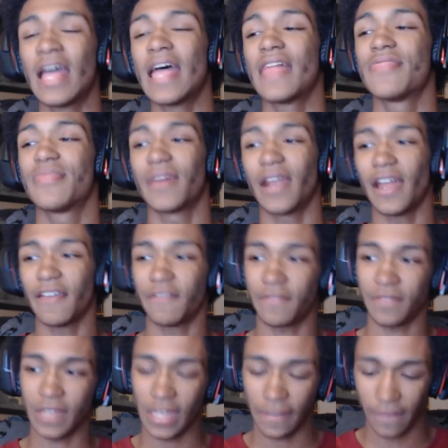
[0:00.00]
and that I've
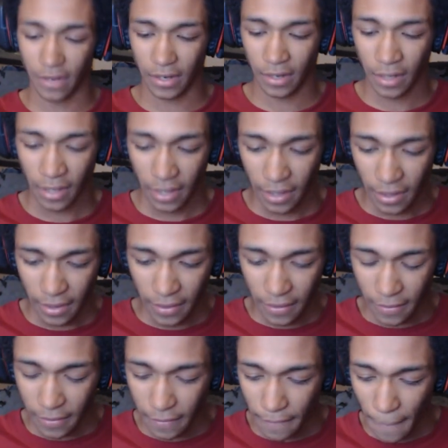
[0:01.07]
even
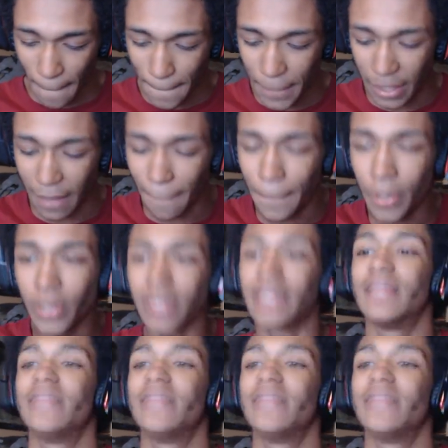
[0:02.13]
been put in this